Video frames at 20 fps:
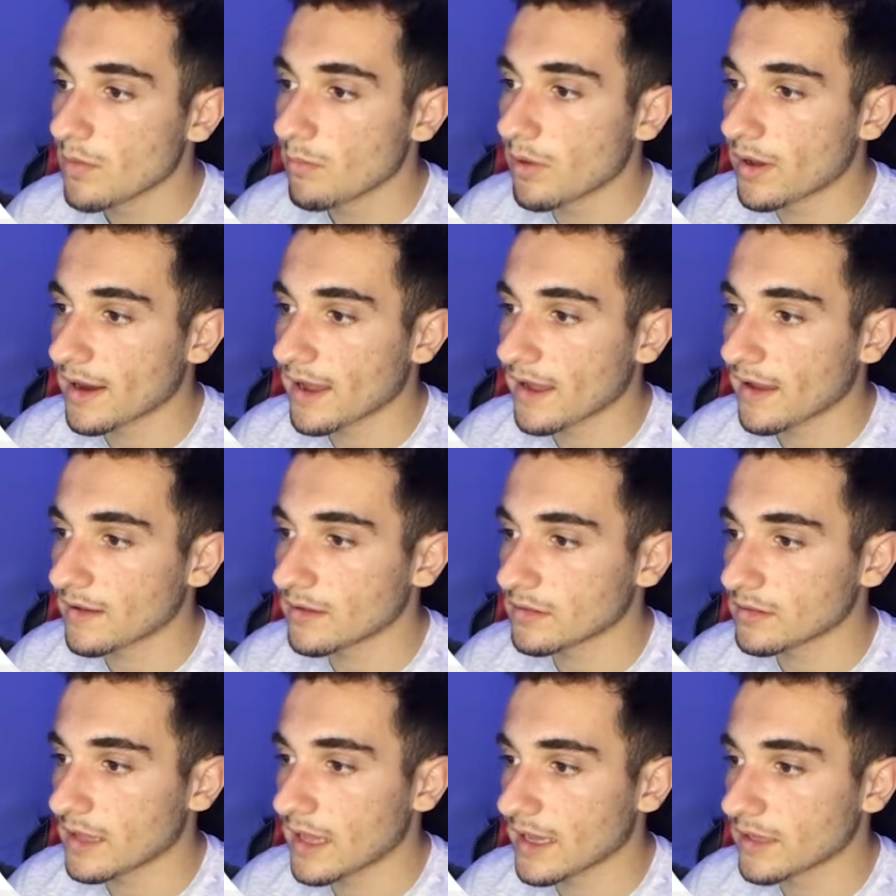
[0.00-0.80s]
But
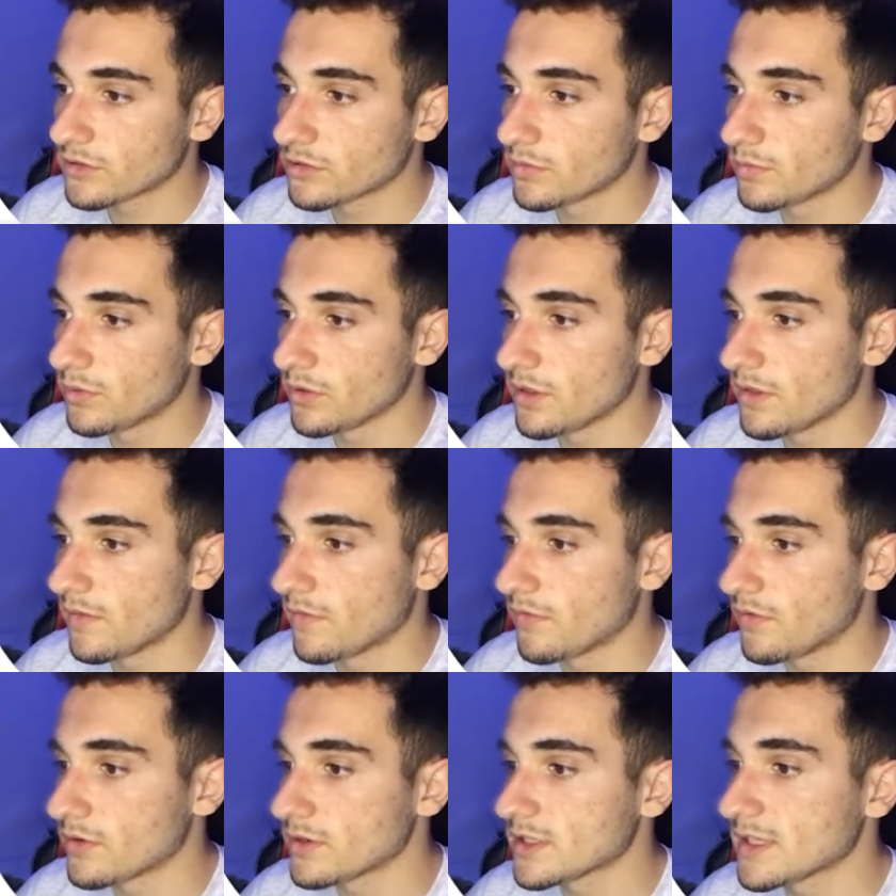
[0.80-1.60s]
I like to put the
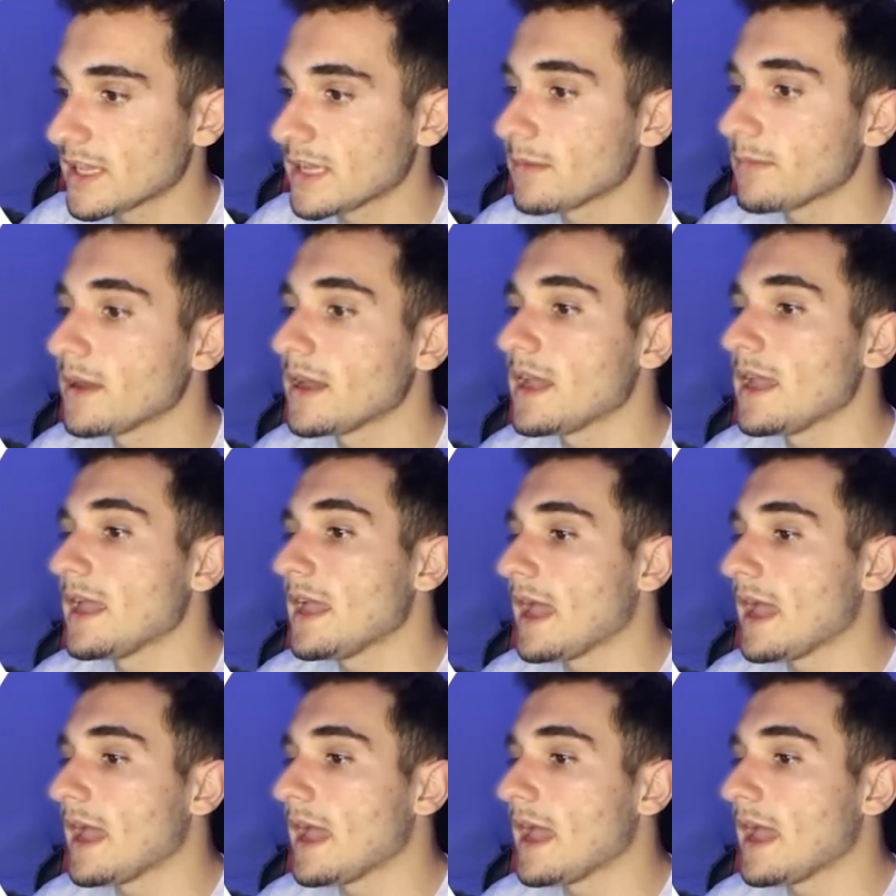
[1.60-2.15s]
first name.